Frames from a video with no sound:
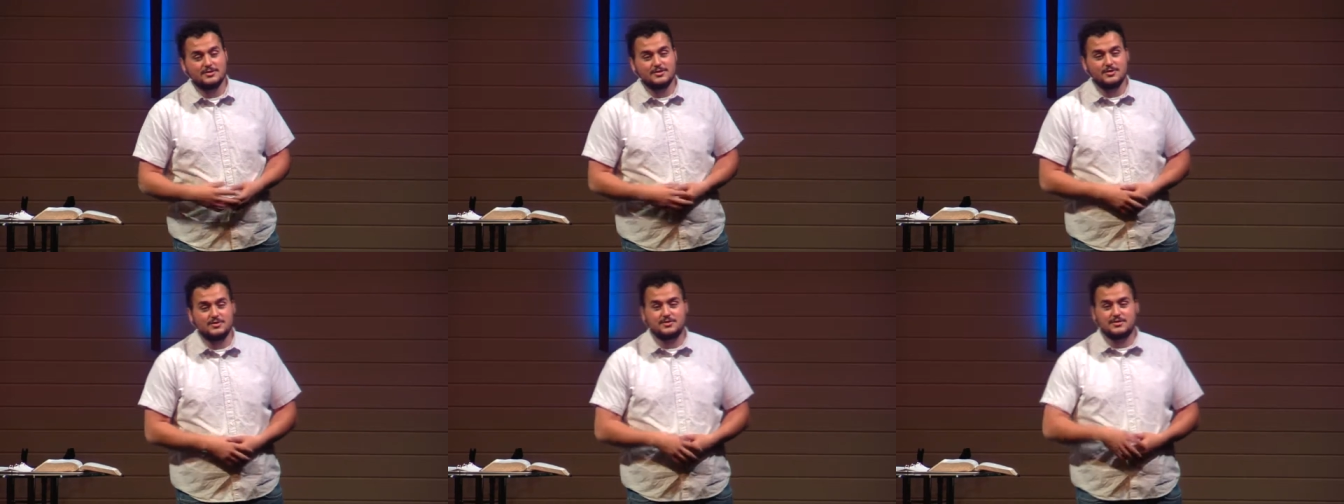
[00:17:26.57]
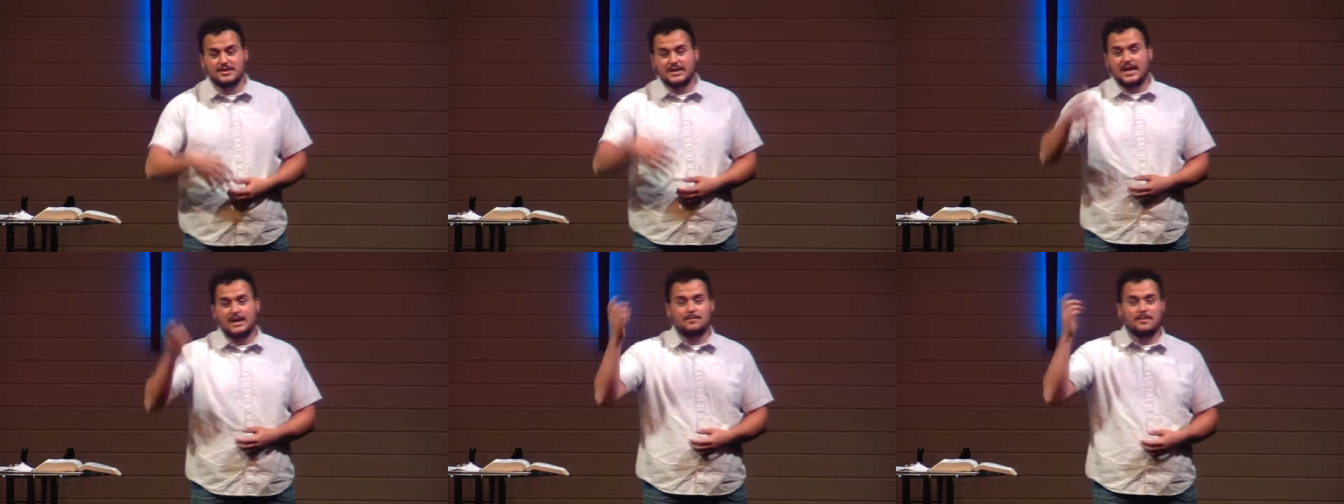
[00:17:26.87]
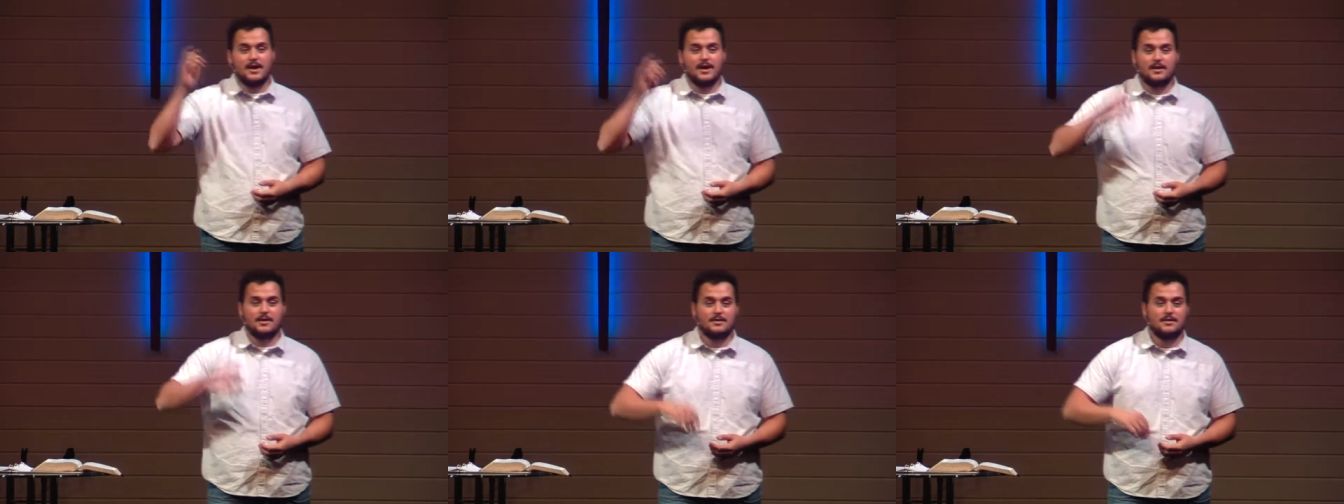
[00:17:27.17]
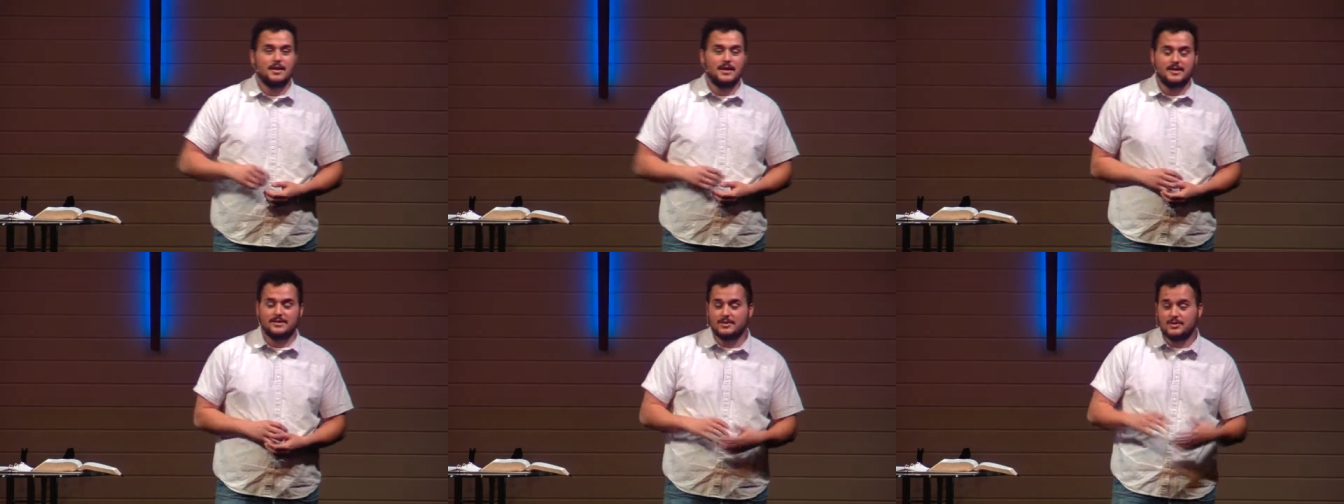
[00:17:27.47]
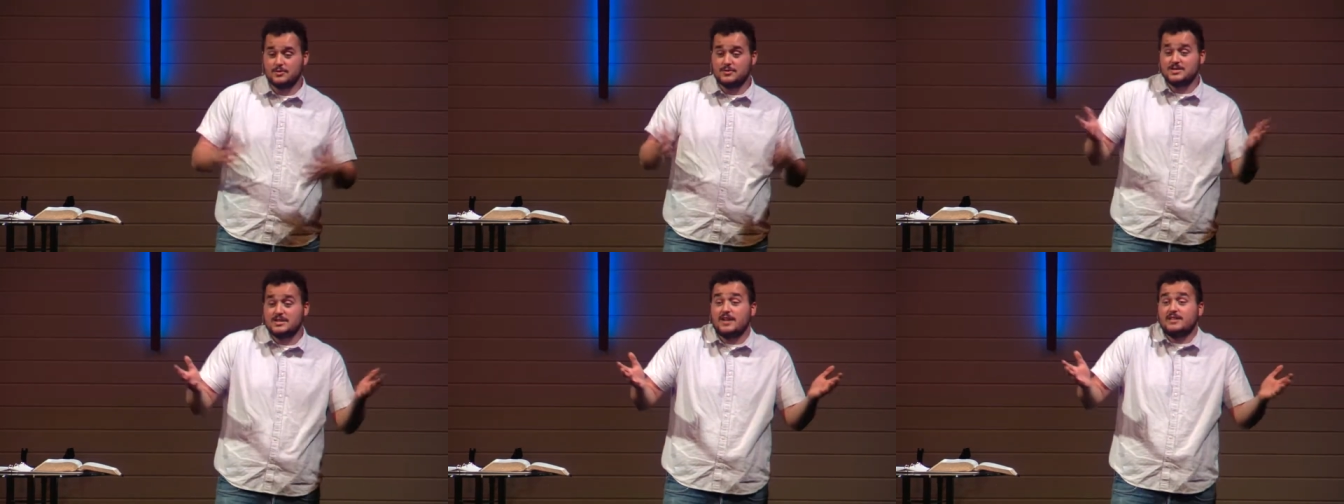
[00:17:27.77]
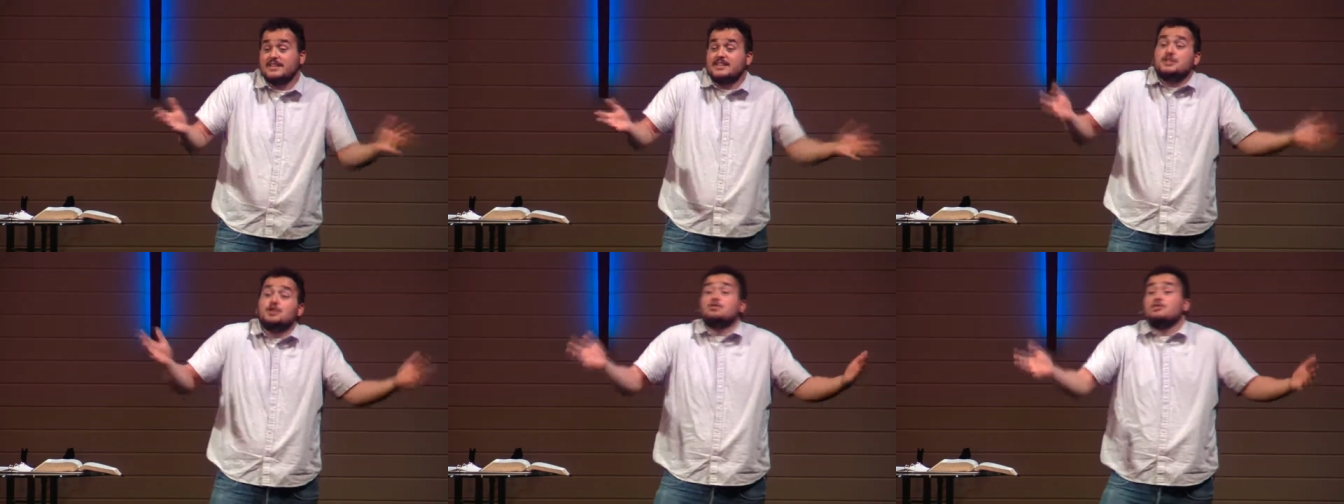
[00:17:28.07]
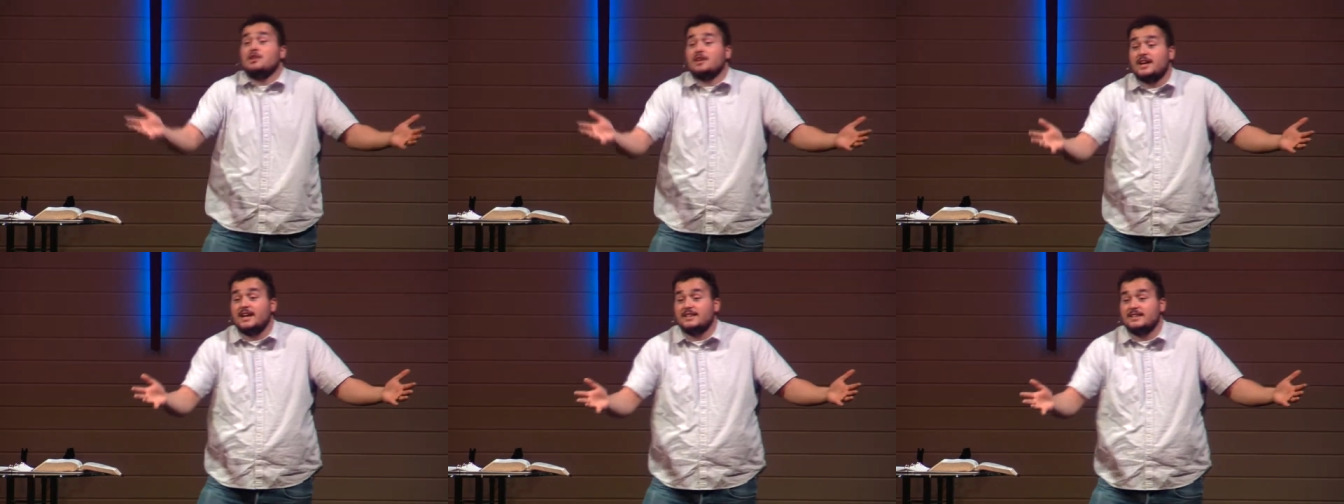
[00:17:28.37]
So she came back like there was nothing to
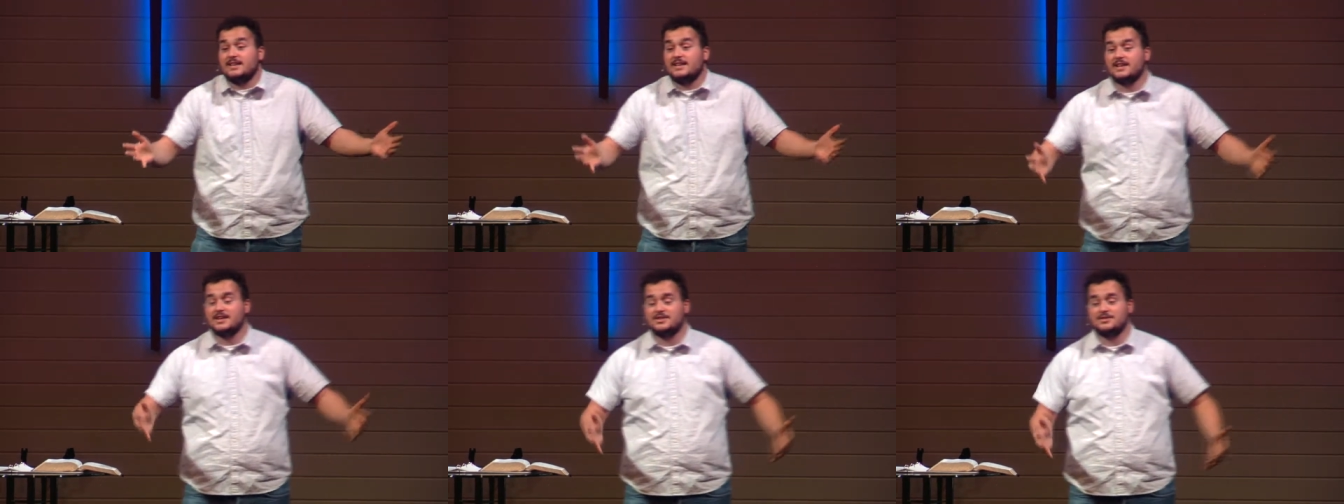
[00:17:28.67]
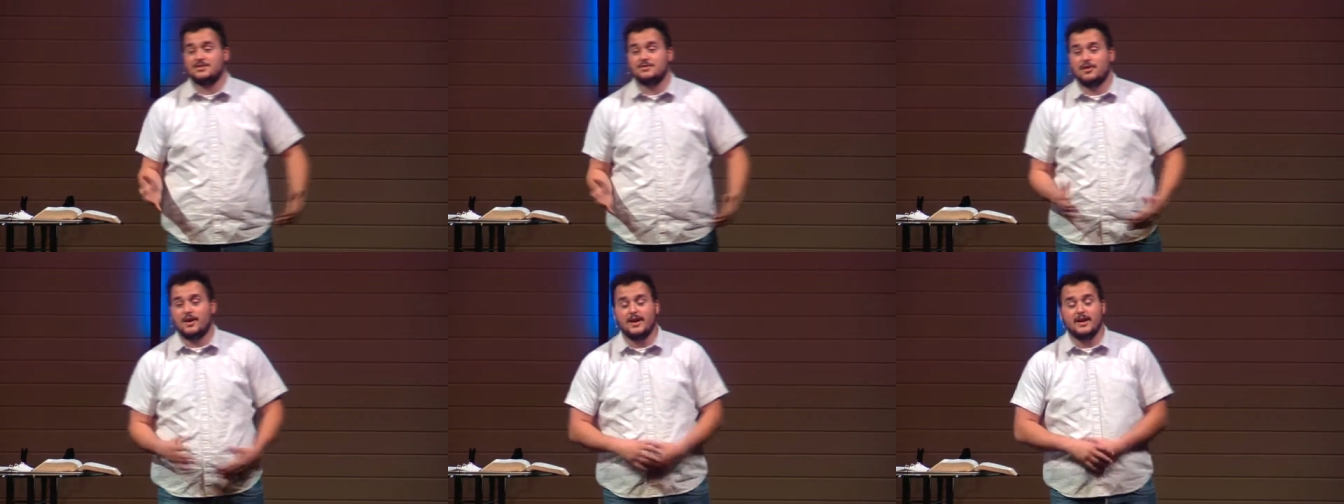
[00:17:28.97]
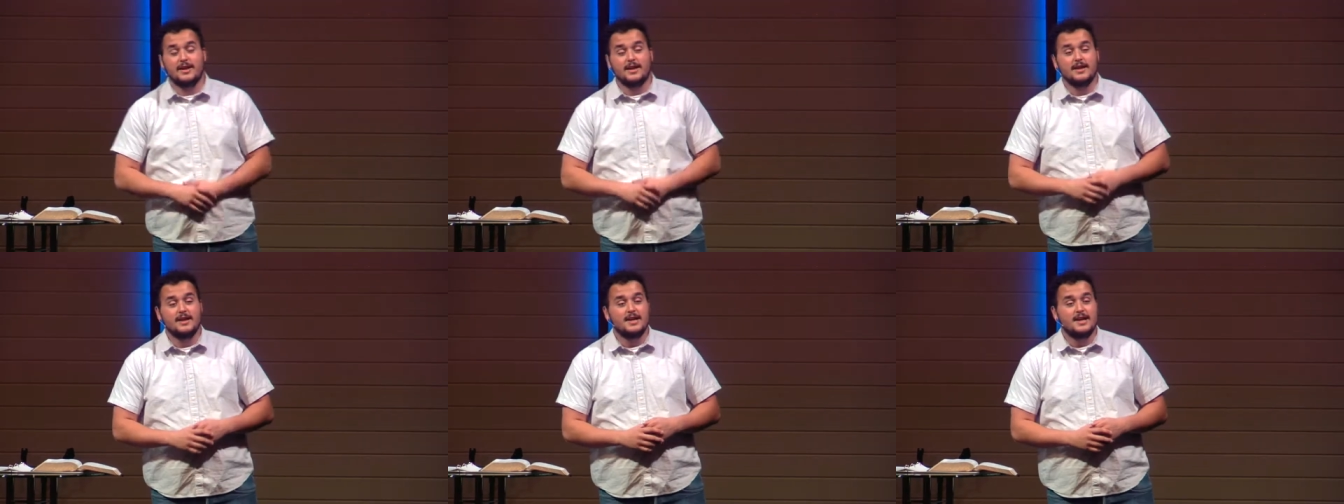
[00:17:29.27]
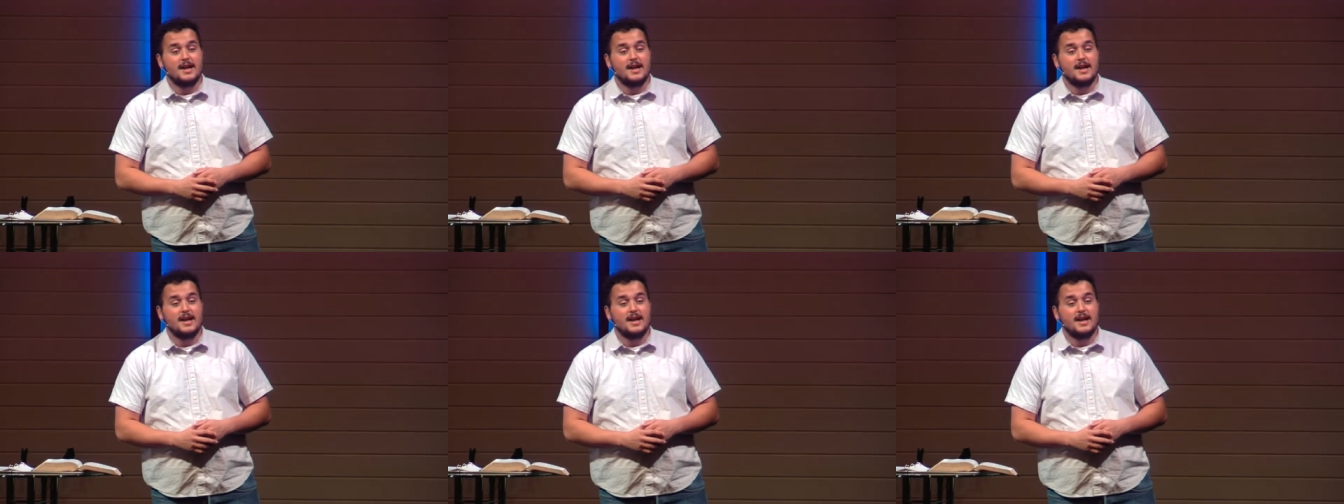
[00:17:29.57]
look at the kitchen, right?